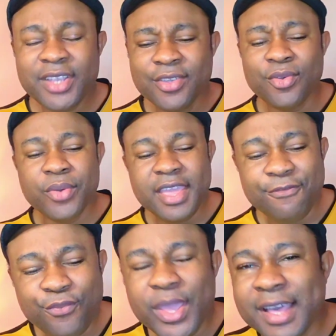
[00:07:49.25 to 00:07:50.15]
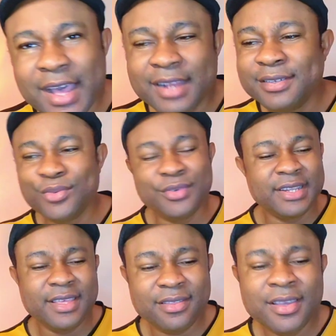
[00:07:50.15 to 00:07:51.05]
So if we can't do
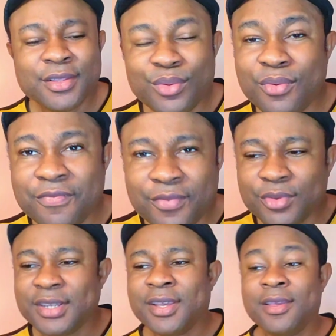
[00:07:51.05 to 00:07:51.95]
this through vote,